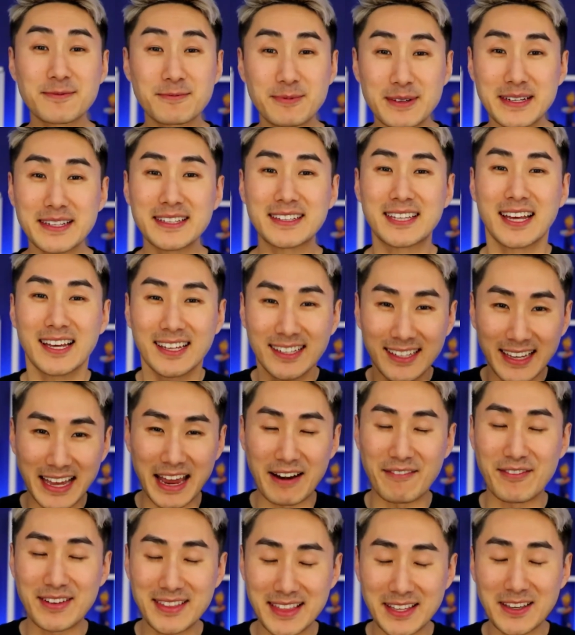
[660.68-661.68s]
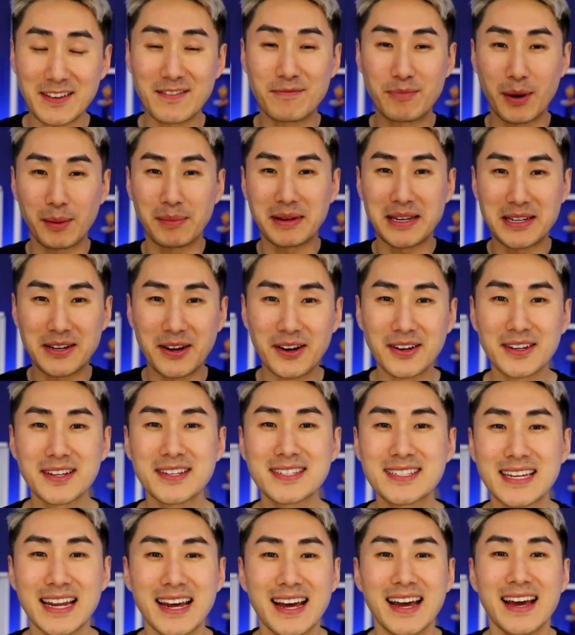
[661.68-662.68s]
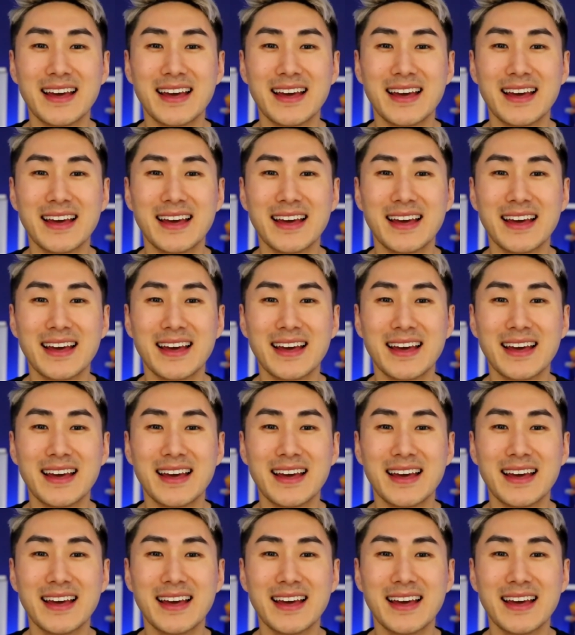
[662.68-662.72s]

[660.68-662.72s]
with everything, you've probably noticed,